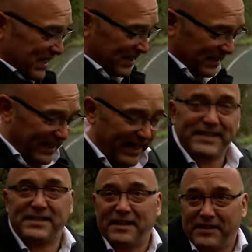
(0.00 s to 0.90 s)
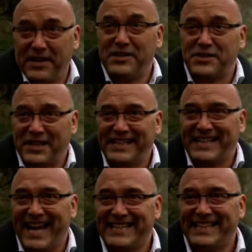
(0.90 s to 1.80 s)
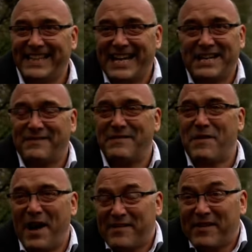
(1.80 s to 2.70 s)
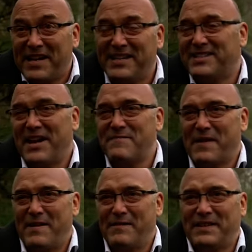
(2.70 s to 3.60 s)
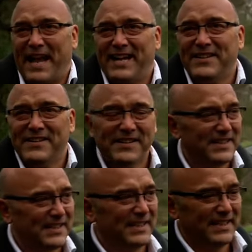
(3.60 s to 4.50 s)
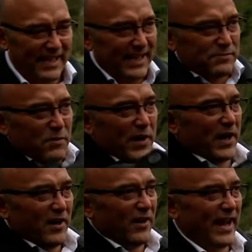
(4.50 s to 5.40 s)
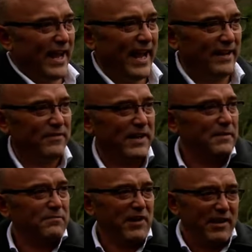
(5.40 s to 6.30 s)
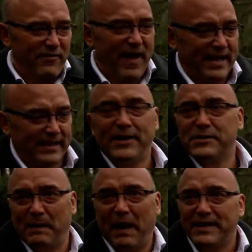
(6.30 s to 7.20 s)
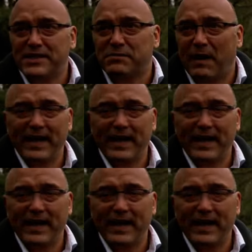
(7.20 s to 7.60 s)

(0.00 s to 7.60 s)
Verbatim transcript: said to the kids, can you see Daddy? They could have been waving and jumping up and down. He's walking along here, Henry. A bread van goes by this